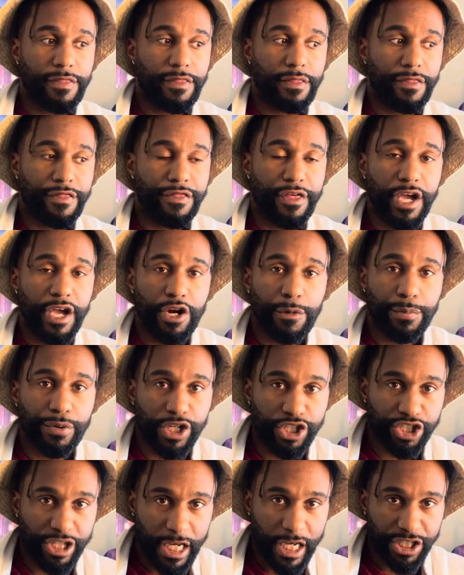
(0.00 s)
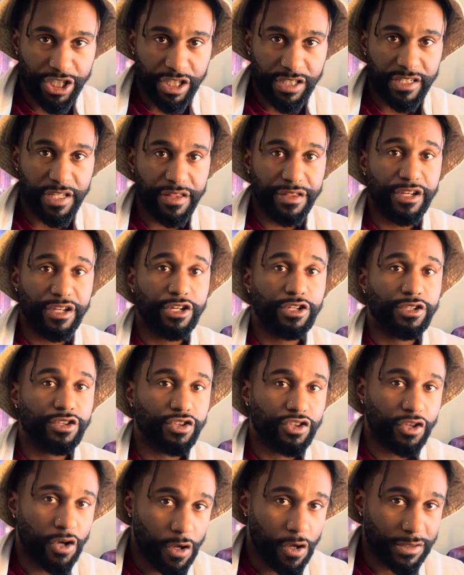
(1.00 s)
their projections and their
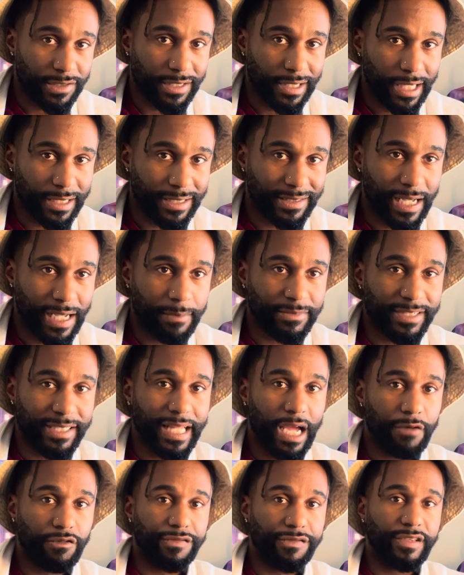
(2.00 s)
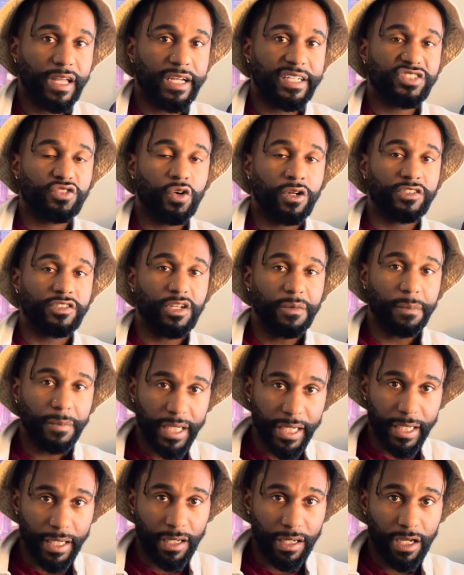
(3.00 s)
thoughts a lot of times, and that reflects onto
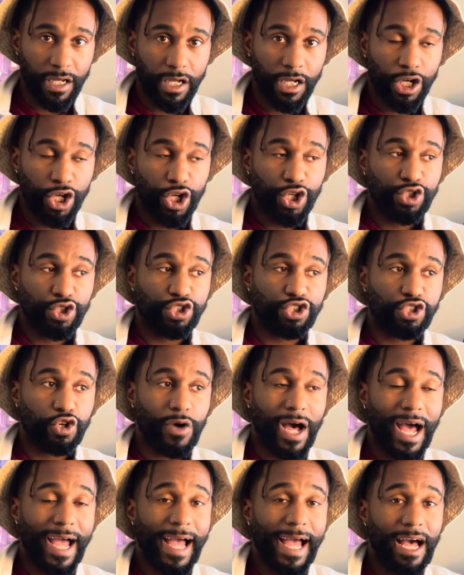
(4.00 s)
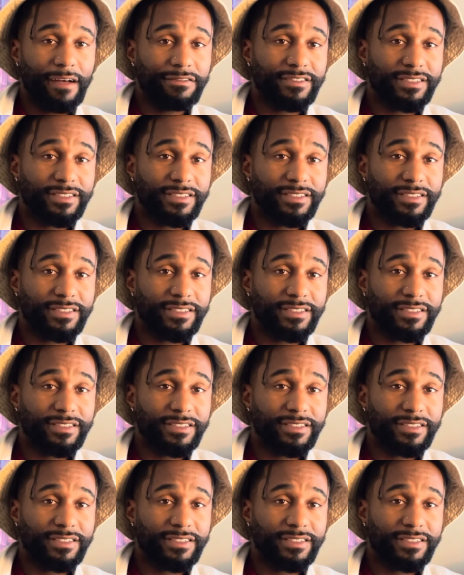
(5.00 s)
me. So I have